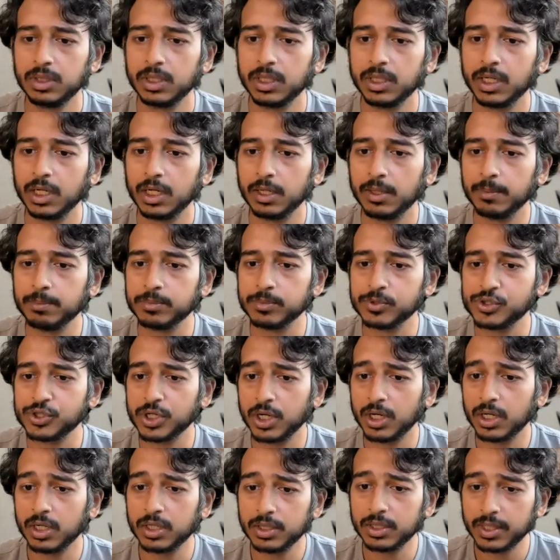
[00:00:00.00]

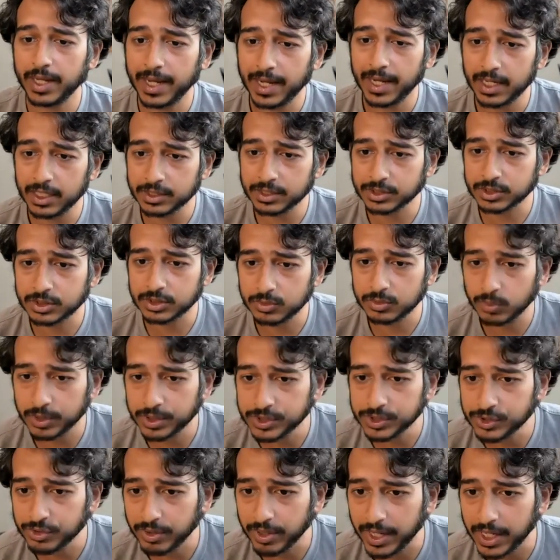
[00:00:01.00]
Sean asks, what
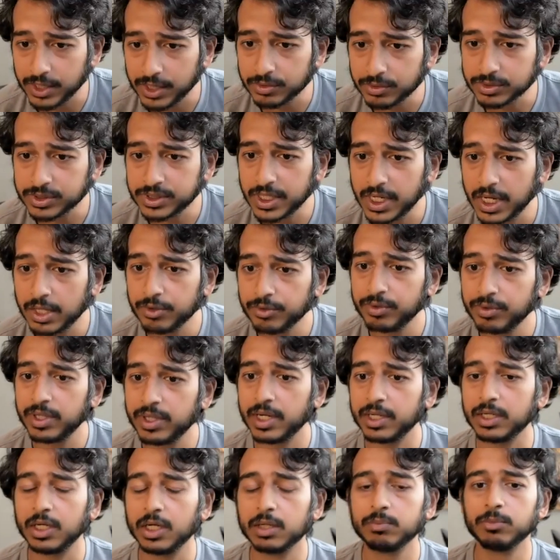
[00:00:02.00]
is your annual salary
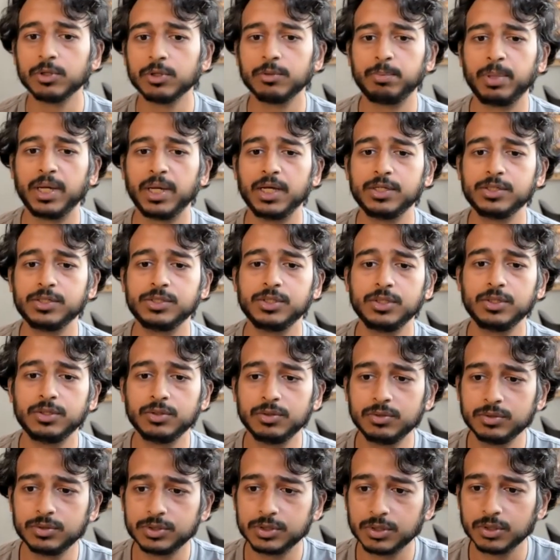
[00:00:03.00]
that Gumroad pays
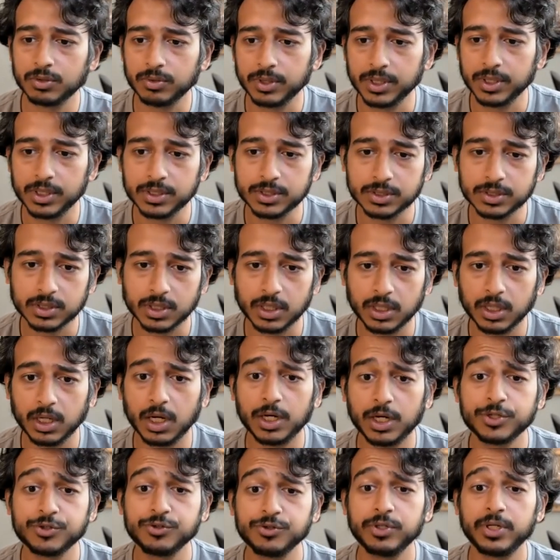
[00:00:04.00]
you? So it is
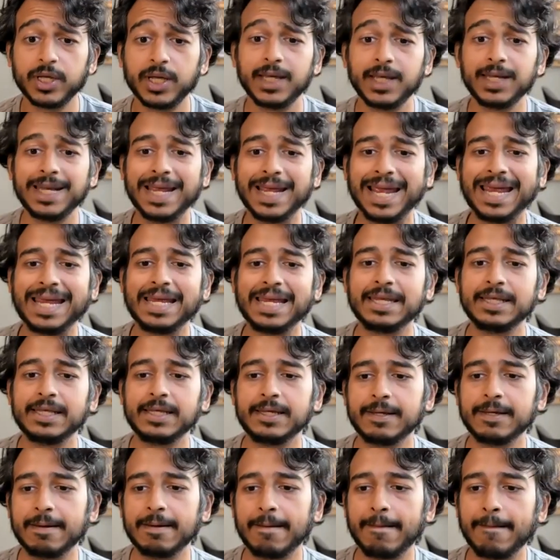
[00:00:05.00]

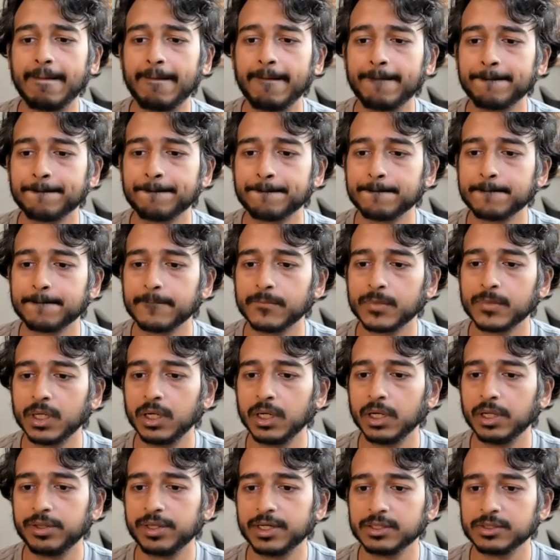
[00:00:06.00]

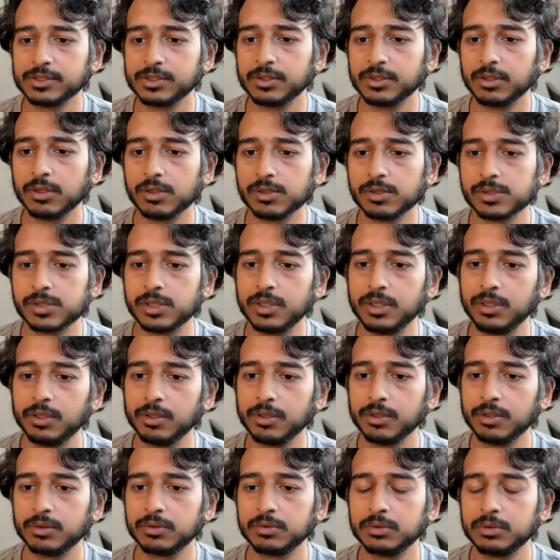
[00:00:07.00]
$180,000 a
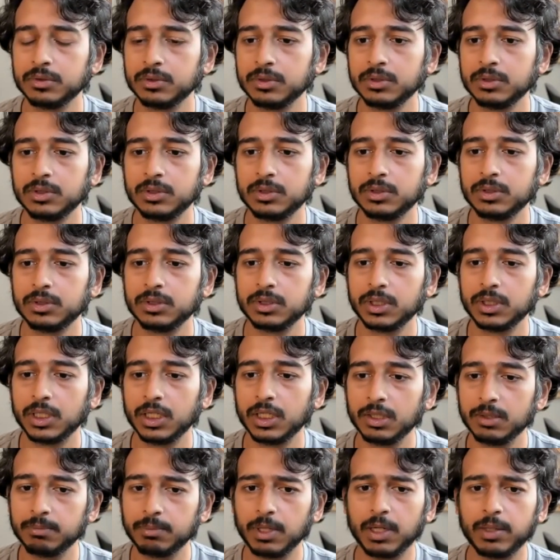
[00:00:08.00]
year,
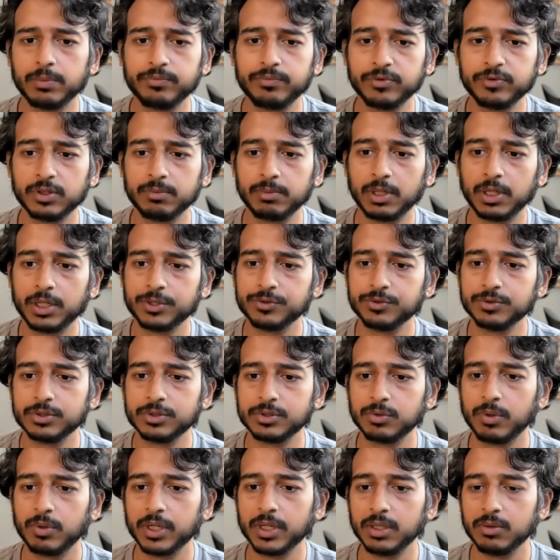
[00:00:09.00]
up from
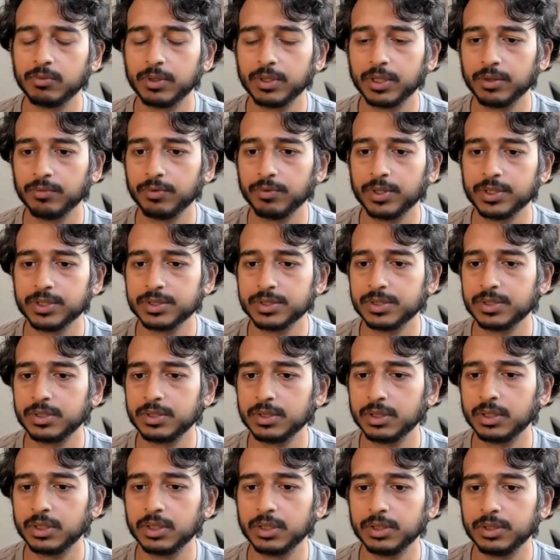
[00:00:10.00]
120 when I raised
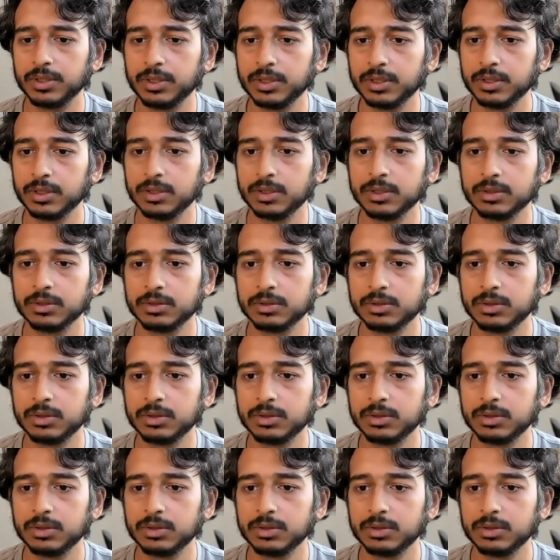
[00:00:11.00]
the